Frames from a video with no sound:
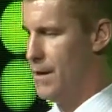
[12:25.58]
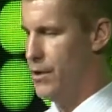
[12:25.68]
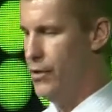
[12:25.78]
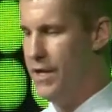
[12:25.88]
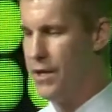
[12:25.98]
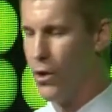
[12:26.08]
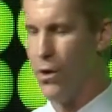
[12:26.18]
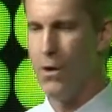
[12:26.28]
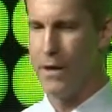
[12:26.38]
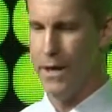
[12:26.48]
You need to
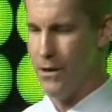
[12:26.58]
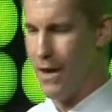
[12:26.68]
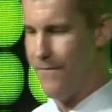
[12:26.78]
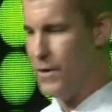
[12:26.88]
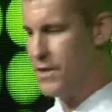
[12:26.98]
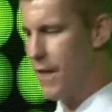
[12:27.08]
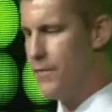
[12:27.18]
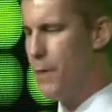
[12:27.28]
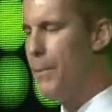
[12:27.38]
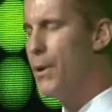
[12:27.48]
correlate your efforts of
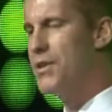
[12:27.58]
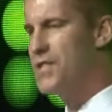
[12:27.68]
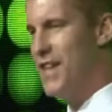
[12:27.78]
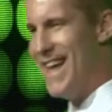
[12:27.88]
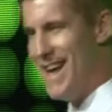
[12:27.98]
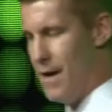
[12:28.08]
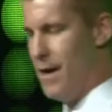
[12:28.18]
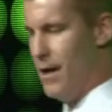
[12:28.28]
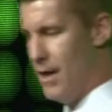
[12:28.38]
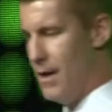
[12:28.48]
your
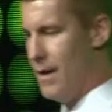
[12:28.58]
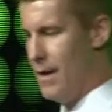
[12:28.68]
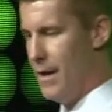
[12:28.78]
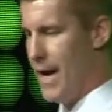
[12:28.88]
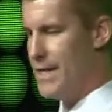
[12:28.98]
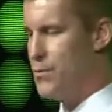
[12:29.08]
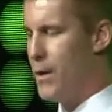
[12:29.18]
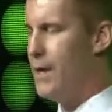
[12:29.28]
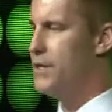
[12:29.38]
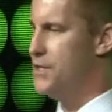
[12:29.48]
personnel as
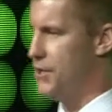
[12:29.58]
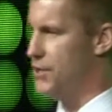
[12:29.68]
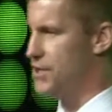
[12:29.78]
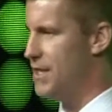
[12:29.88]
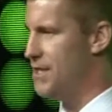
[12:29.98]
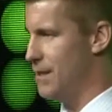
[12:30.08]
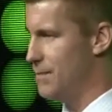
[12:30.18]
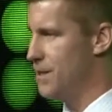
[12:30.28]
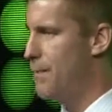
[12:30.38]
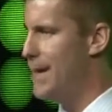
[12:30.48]
well as your
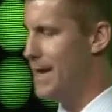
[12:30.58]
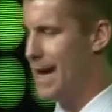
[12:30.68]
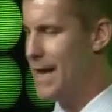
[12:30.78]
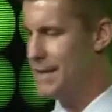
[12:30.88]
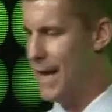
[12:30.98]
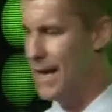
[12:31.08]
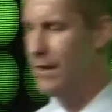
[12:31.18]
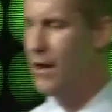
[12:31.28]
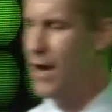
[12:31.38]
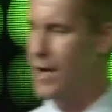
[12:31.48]
systems to mitigate any
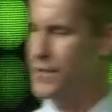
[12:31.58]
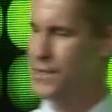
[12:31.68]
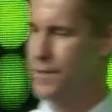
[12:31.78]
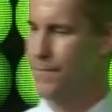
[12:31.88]
loss.